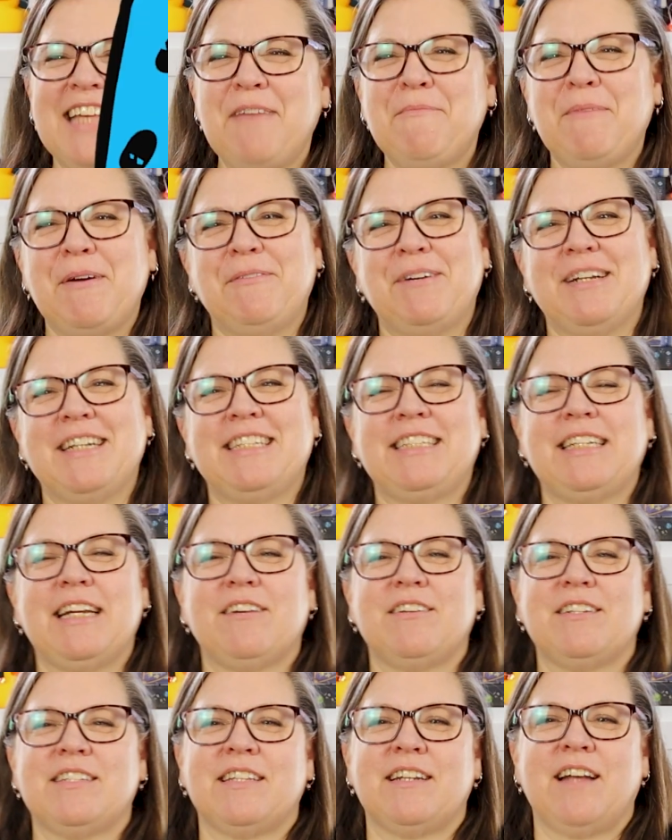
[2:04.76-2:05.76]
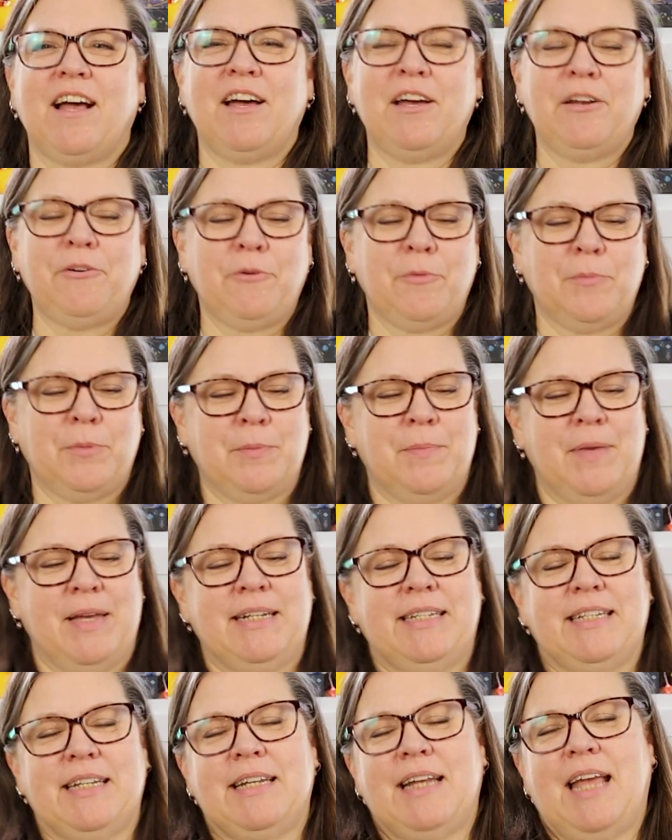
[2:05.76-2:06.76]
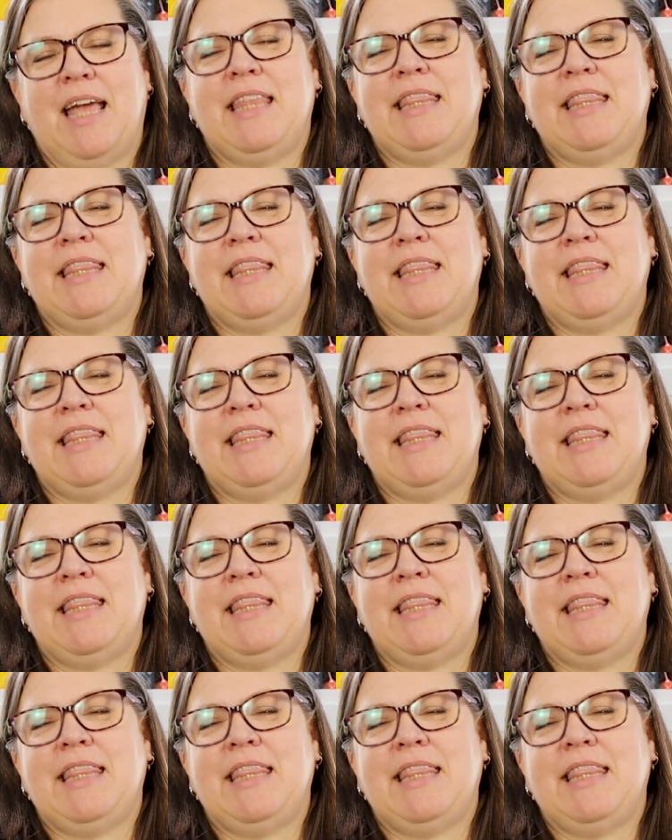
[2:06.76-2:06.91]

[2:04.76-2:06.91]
game I want to share is an honorable mention,